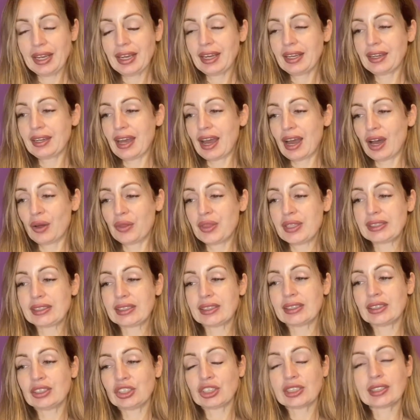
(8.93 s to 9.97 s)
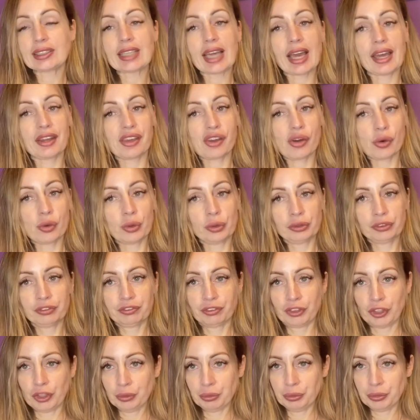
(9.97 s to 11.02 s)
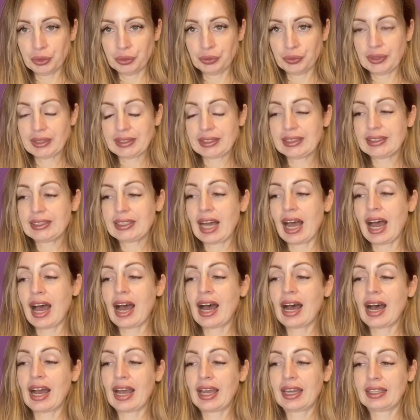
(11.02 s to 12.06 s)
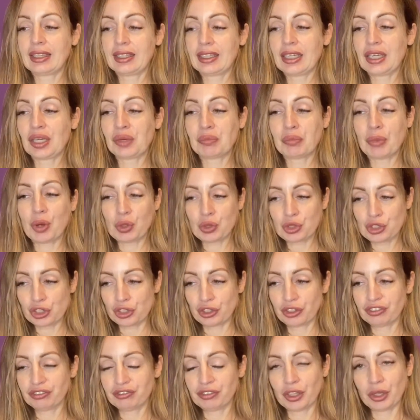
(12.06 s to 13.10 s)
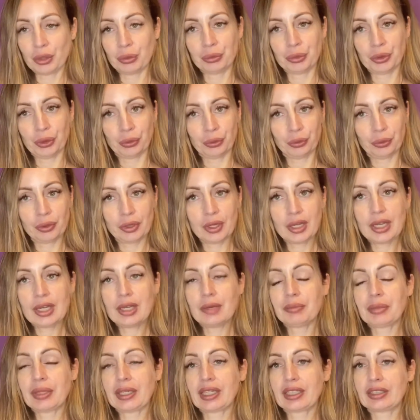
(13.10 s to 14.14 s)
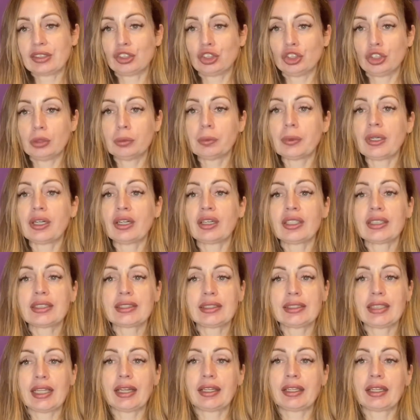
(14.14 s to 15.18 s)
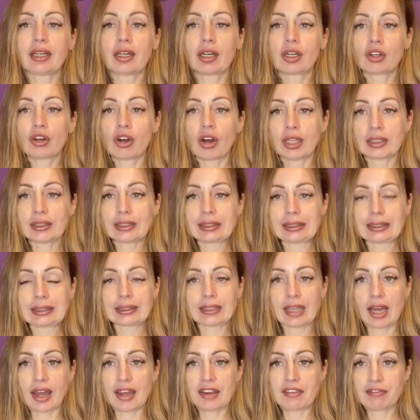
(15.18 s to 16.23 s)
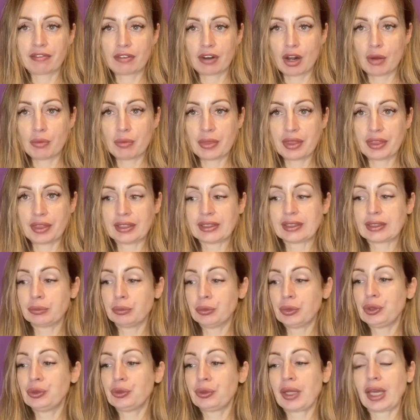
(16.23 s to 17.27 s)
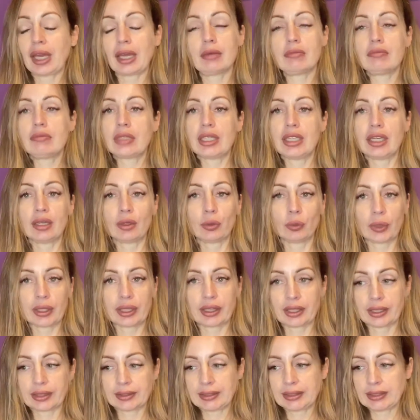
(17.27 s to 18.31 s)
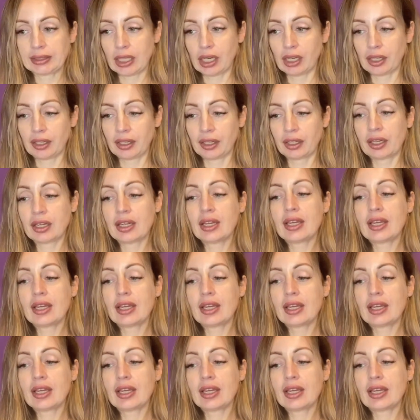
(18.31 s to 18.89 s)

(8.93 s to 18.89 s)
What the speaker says: Now, this isn't just any old full moon, this is a highly emotional full moon because Jupiter is standing across the sky from this moon and meeting with the sun.